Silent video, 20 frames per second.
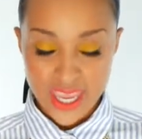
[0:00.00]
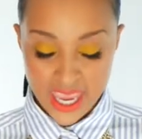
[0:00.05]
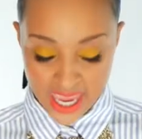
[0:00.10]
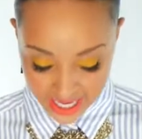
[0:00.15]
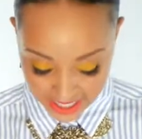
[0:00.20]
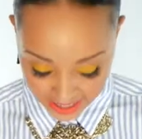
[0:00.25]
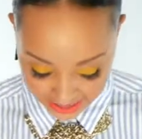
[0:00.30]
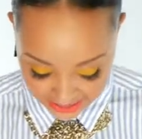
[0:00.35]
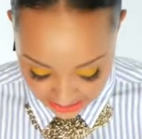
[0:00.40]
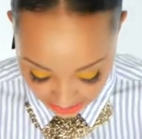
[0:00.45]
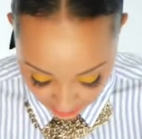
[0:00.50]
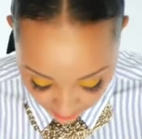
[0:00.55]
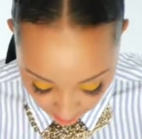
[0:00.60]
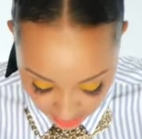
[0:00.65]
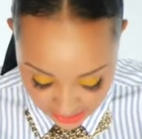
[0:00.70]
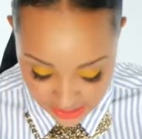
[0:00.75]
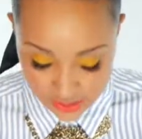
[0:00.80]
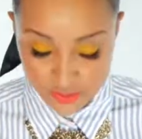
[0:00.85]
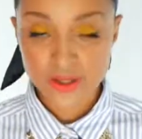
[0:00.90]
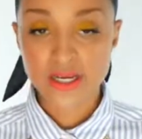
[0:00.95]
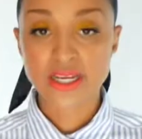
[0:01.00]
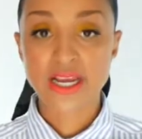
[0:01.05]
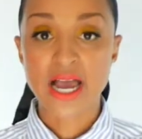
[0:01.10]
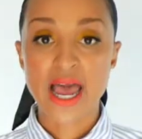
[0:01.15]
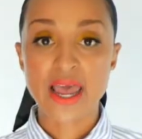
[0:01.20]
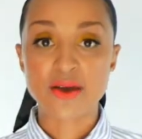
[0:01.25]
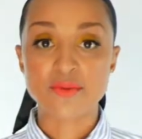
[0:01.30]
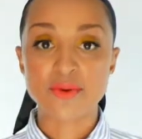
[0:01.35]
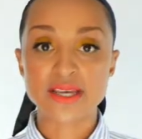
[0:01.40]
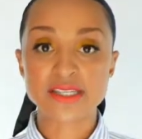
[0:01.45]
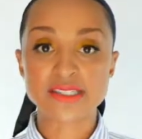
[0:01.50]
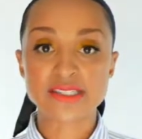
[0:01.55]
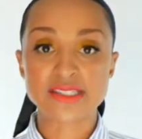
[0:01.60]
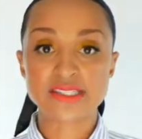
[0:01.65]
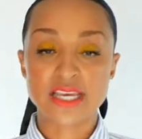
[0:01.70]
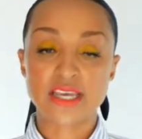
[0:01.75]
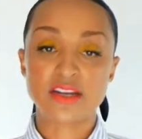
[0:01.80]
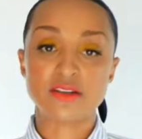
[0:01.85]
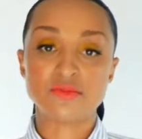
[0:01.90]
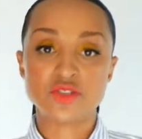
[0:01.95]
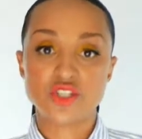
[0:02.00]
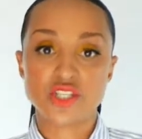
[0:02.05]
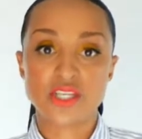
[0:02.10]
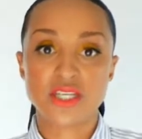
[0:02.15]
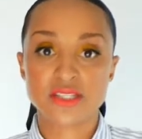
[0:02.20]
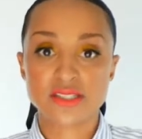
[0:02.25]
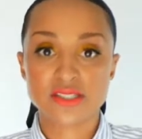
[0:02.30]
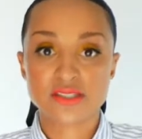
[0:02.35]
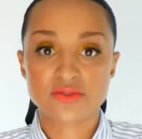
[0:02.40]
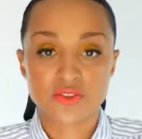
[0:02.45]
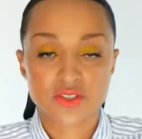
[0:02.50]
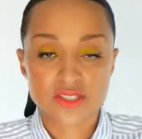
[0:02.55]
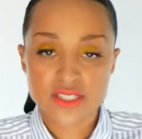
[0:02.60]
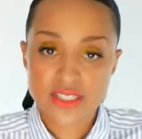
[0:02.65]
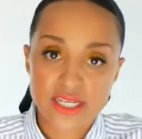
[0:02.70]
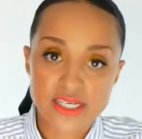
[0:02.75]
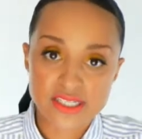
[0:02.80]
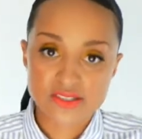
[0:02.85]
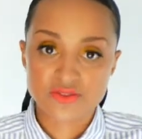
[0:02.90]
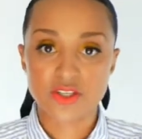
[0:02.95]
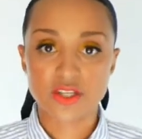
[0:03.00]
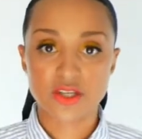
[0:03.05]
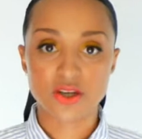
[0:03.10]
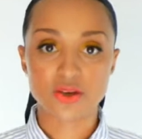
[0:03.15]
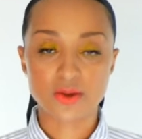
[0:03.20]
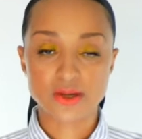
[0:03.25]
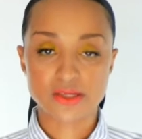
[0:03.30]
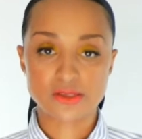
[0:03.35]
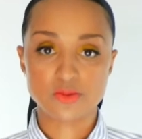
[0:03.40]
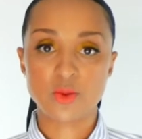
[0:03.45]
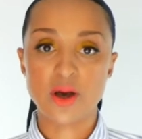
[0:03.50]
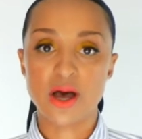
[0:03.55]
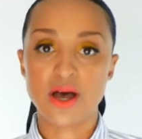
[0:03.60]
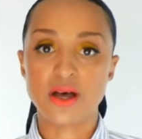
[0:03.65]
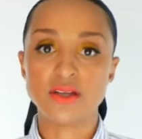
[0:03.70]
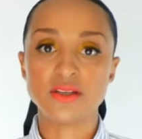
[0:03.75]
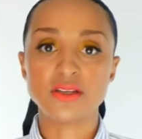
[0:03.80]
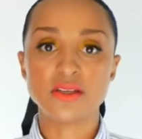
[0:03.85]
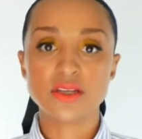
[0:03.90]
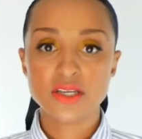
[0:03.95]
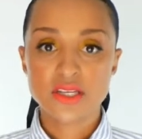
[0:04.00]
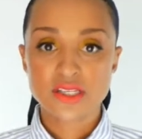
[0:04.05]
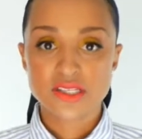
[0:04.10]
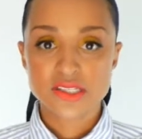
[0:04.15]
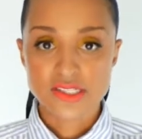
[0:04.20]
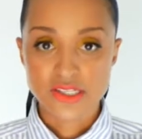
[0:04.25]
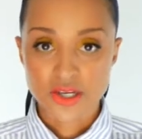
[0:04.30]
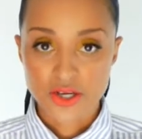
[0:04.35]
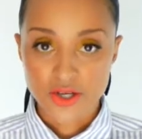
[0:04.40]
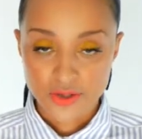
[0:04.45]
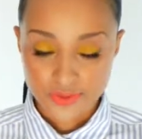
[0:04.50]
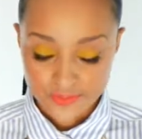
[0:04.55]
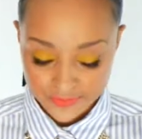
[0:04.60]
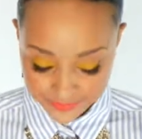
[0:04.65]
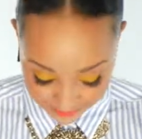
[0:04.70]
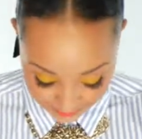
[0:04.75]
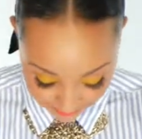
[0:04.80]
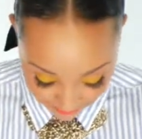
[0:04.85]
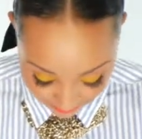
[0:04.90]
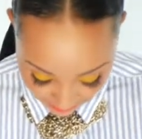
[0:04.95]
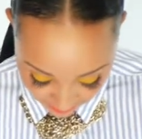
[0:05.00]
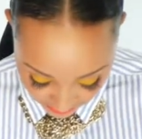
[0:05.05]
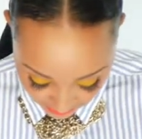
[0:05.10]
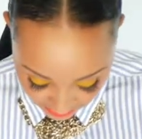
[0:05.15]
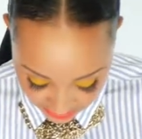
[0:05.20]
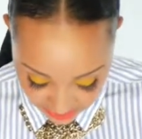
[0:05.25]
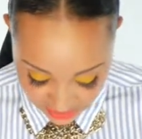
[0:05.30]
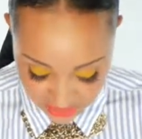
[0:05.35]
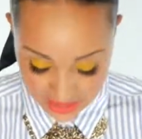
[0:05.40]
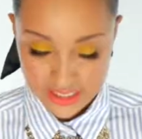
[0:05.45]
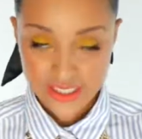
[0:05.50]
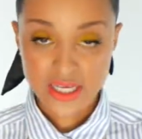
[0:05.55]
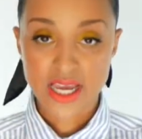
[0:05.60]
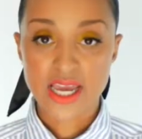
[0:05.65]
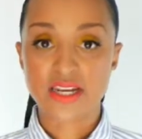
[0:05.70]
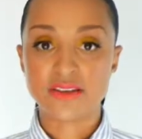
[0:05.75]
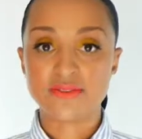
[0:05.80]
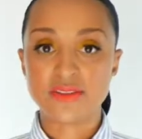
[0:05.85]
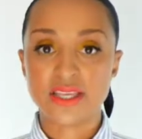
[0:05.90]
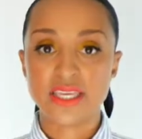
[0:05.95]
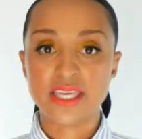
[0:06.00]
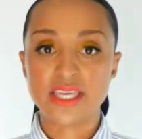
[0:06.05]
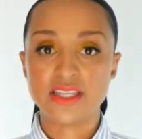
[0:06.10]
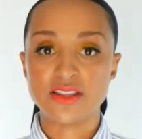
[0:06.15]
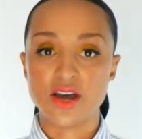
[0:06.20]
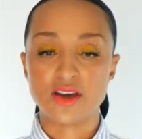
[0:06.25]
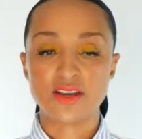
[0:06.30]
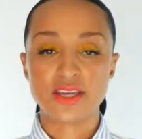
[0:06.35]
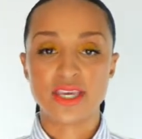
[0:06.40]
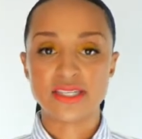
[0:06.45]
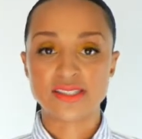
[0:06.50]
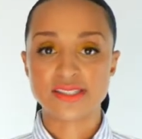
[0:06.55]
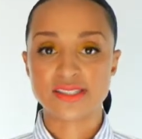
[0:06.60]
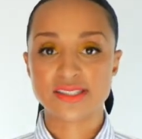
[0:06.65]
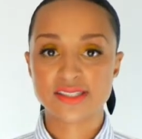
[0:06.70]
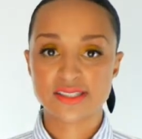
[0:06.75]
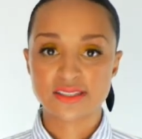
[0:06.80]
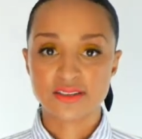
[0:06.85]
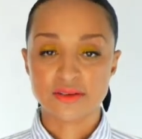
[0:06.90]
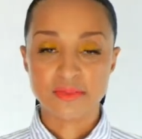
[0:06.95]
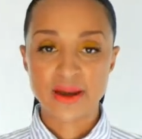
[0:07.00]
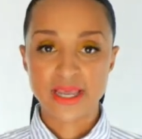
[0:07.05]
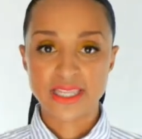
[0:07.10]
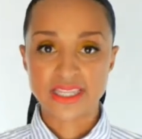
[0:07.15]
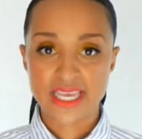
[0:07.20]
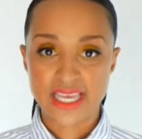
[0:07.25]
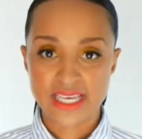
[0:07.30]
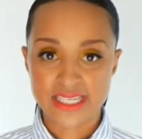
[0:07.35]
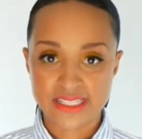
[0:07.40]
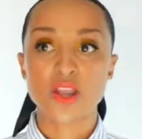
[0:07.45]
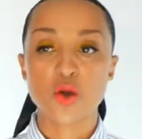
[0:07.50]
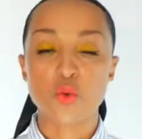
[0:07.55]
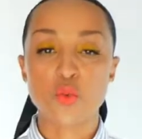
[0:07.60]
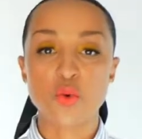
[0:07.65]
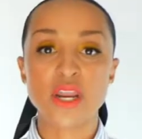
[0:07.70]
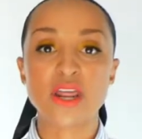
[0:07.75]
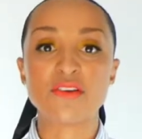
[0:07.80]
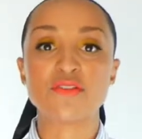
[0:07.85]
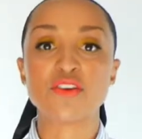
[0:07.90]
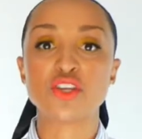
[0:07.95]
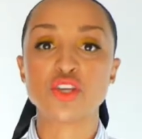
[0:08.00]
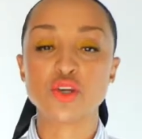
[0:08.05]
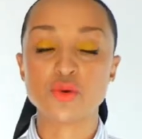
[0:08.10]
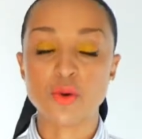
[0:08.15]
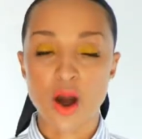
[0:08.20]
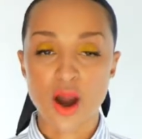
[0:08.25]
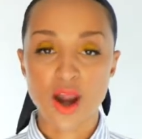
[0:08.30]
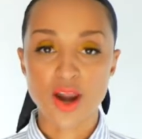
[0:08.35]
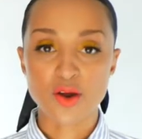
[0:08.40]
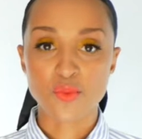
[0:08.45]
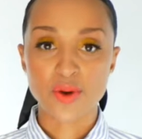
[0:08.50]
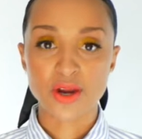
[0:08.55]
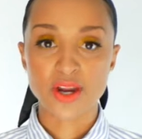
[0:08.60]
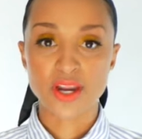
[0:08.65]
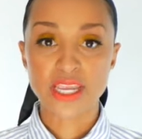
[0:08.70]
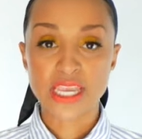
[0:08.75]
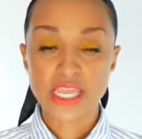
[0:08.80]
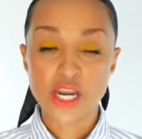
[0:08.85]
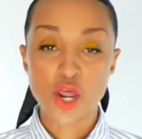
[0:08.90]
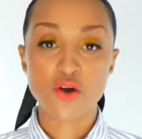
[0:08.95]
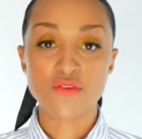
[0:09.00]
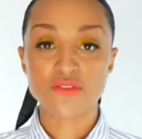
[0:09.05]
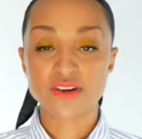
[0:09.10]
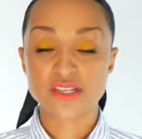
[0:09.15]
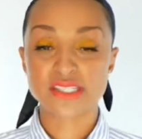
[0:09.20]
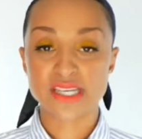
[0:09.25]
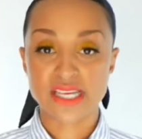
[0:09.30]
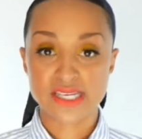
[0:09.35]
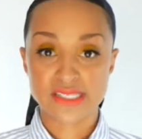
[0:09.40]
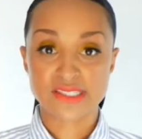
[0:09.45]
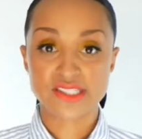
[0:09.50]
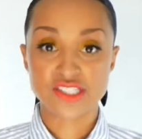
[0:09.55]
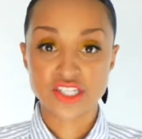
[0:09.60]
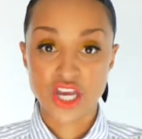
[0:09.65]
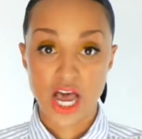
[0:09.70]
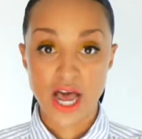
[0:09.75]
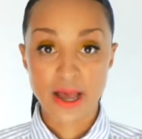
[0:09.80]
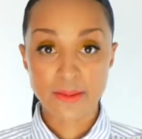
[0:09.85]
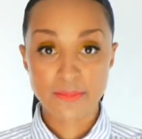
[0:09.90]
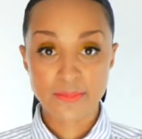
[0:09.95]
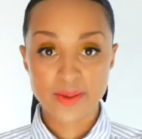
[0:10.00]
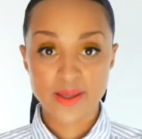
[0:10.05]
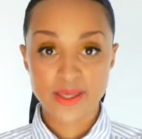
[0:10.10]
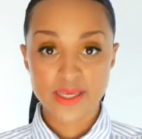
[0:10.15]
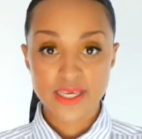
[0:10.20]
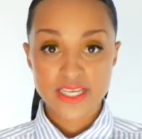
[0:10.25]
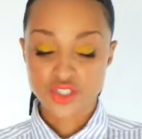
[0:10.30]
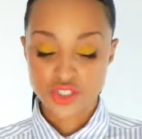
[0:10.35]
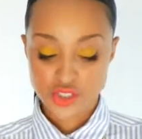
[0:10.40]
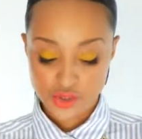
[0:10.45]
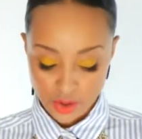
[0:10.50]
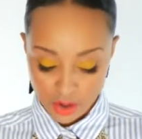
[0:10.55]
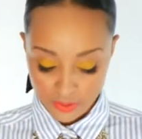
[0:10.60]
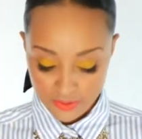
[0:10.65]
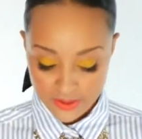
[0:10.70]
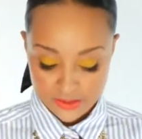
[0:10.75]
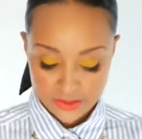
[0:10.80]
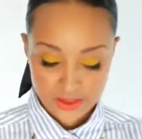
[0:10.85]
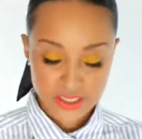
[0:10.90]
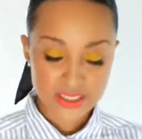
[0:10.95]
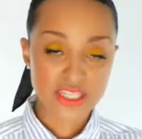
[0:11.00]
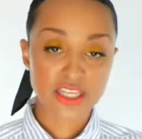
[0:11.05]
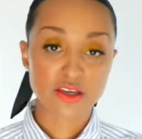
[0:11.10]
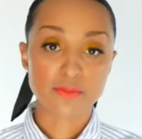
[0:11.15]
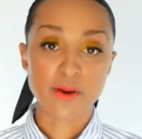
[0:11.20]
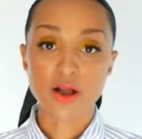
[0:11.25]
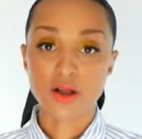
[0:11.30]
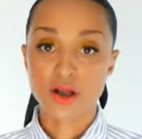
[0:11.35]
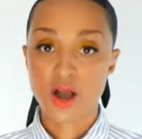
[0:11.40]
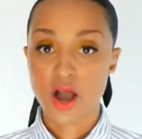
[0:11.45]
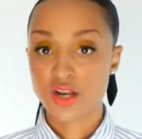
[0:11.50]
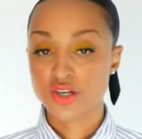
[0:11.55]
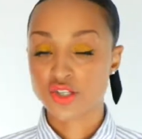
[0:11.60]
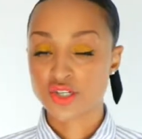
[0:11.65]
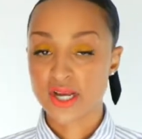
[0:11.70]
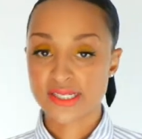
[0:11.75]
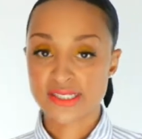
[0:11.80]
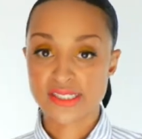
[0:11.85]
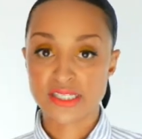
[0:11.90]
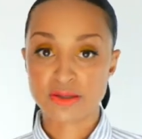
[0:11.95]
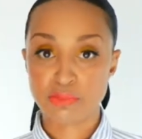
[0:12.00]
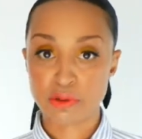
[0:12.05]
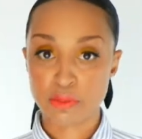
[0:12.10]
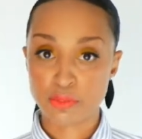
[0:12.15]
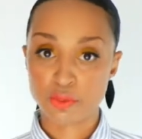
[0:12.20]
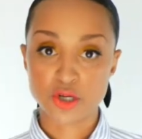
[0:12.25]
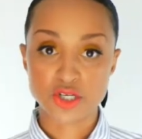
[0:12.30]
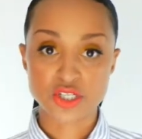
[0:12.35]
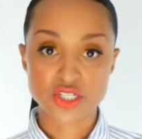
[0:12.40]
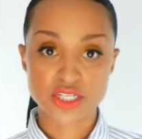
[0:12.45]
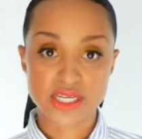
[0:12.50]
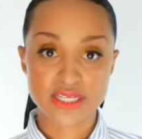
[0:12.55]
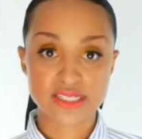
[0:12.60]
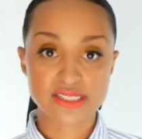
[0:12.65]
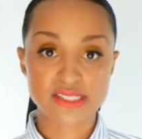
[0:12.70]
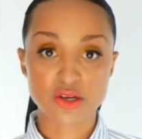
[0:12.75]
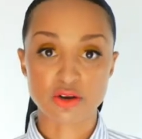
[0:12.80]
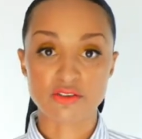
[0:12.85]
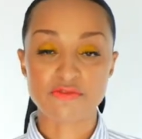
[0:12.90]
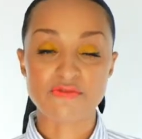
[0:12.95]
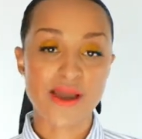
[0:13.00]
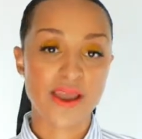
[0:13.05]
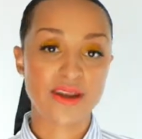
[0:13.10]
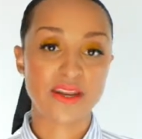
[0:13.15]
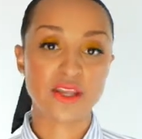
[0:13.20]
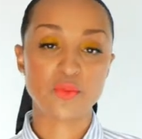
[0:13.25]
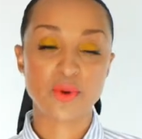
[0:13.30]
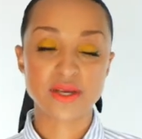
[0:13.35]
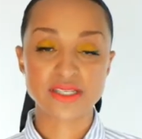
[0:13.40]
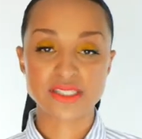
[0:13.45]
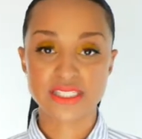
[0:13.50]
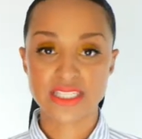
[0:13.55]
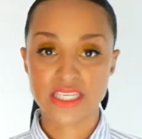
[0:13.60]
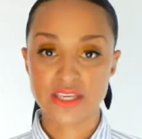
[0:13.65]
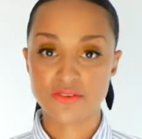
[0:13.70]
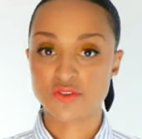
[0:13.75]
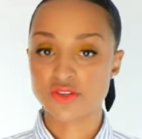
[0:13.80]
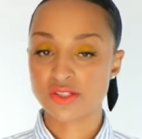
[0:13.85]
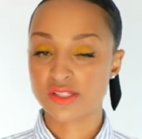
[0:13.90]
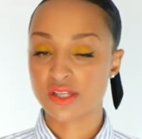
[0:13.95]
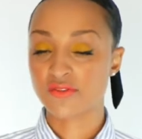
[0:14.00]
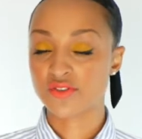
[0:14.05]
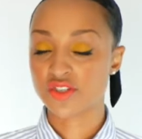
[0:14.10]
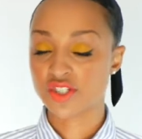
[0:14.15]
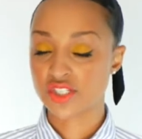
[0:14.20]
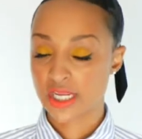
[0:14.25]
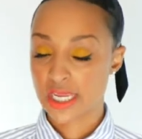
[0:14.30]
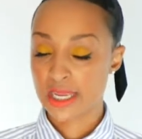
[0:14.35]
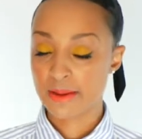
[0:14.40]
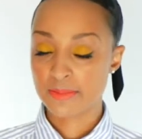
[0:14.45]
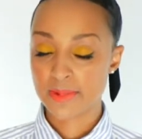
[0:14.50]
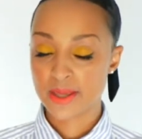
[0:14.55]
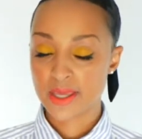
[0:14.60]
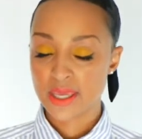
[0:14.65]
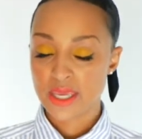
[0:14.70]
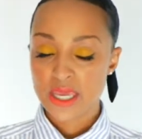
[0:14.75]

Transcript: And I'm also wearing high-waist denim jeans for today's video as well. So it kind of like elongates my legs. Whenever you are wearing an oversized top, you always want to think about contrasting proportions or finding ways to give yourself shape.